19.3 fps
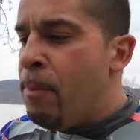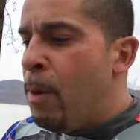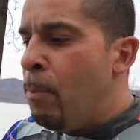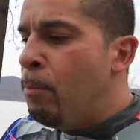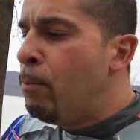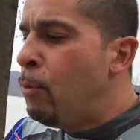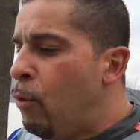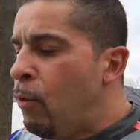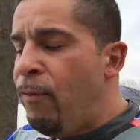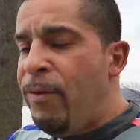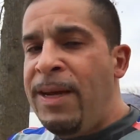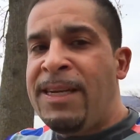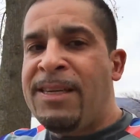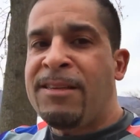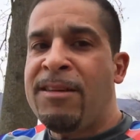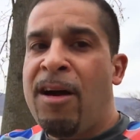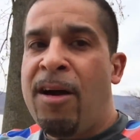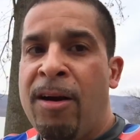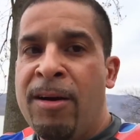movie
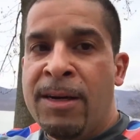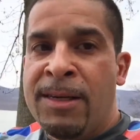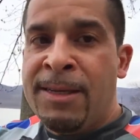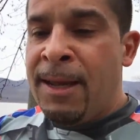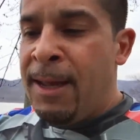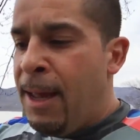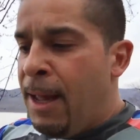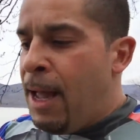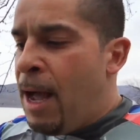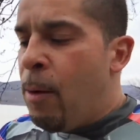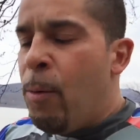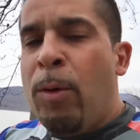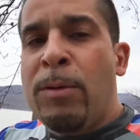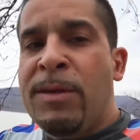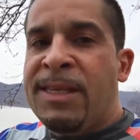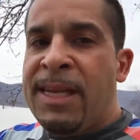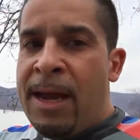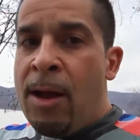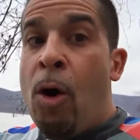stars, I
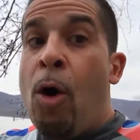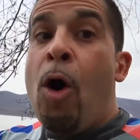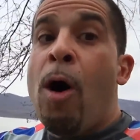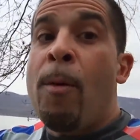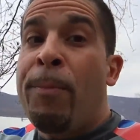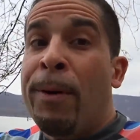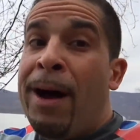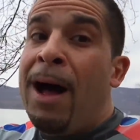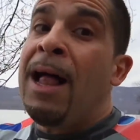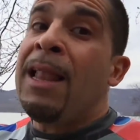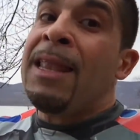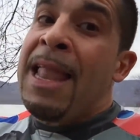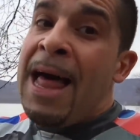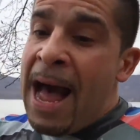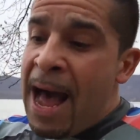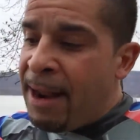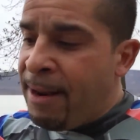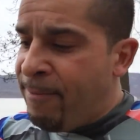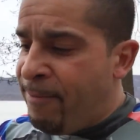won't say all, but a
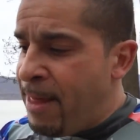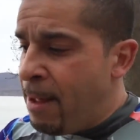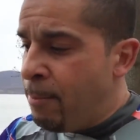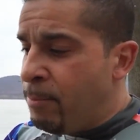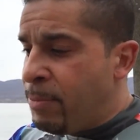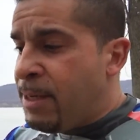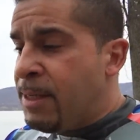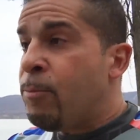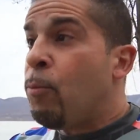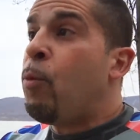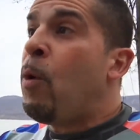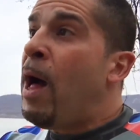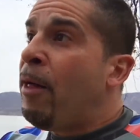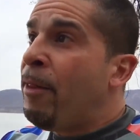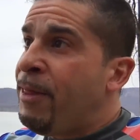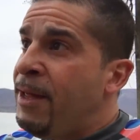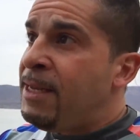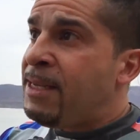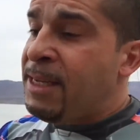lot of them,
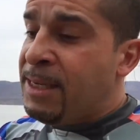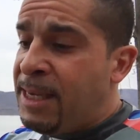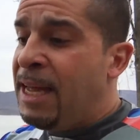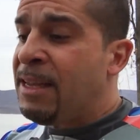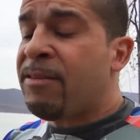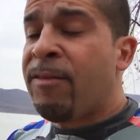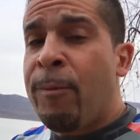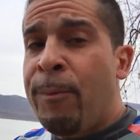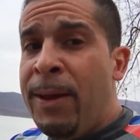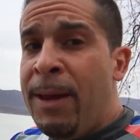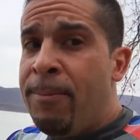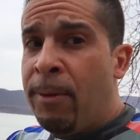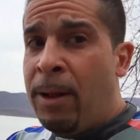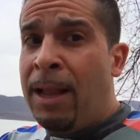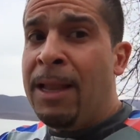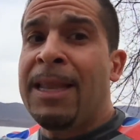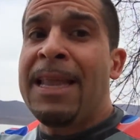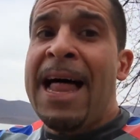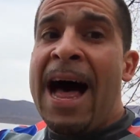wealthy, successful
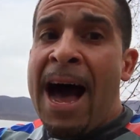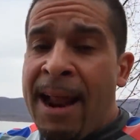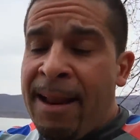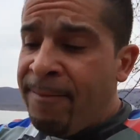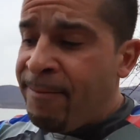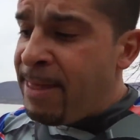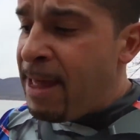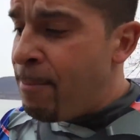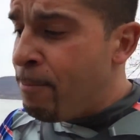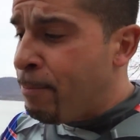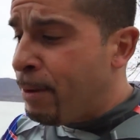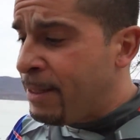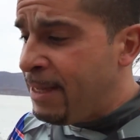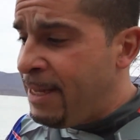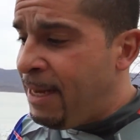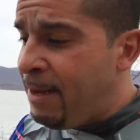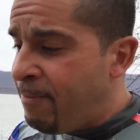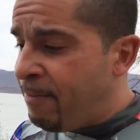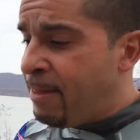people, a lot of them
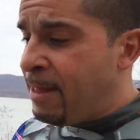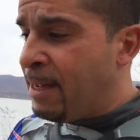believe